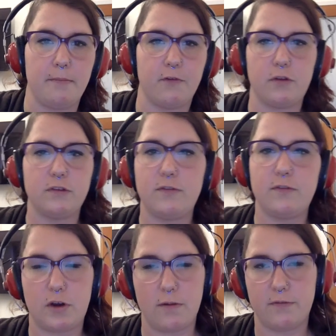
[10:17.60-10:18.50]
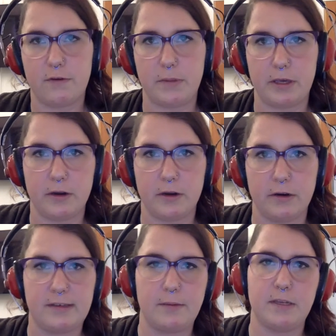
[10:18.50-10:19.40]
For those of you that aren't
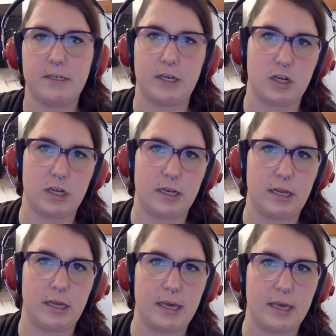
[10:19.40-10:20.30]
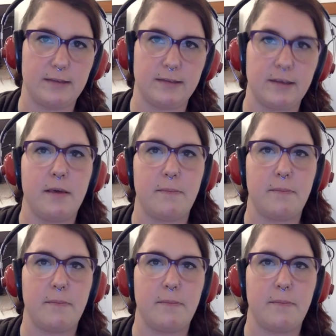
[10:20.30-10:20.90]
familiar, segmentation is